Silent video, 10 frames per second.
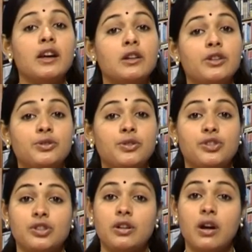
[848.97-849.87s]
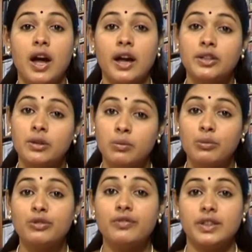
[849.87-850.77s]
literature and
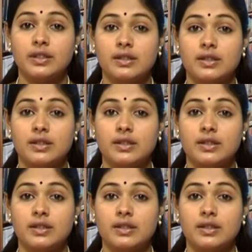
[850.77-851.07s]
movies.